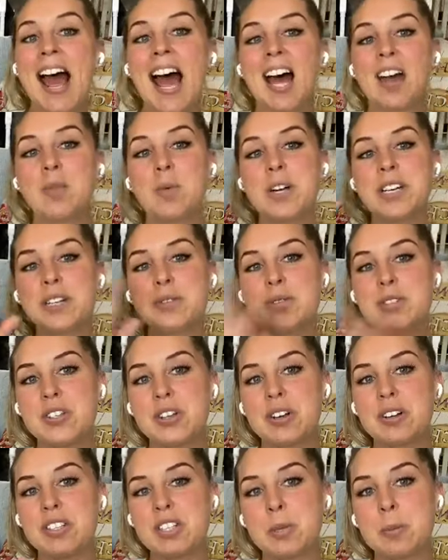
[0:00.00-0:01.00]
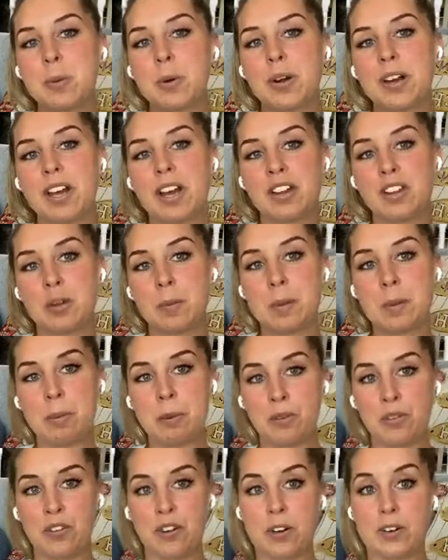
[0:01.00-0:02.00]
And when you start supporting other
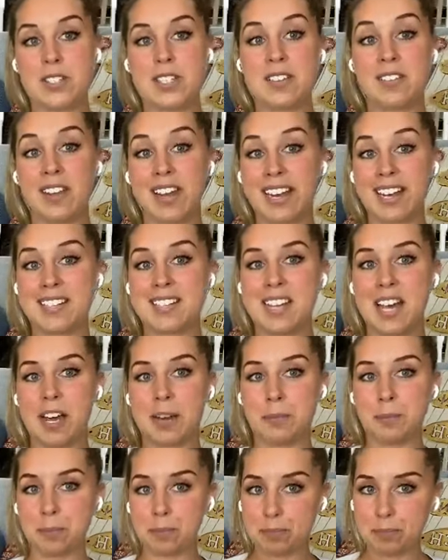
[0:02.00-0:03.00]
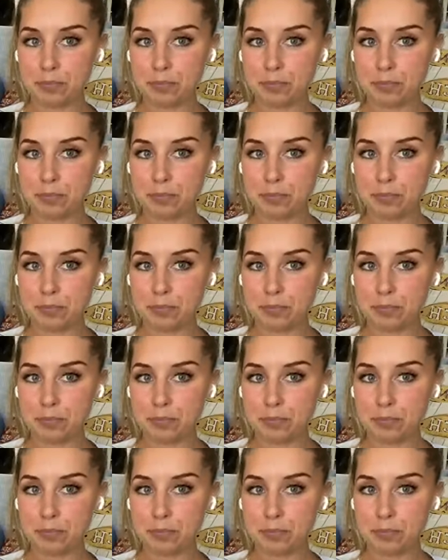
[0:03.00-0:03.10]
people first, and like I said,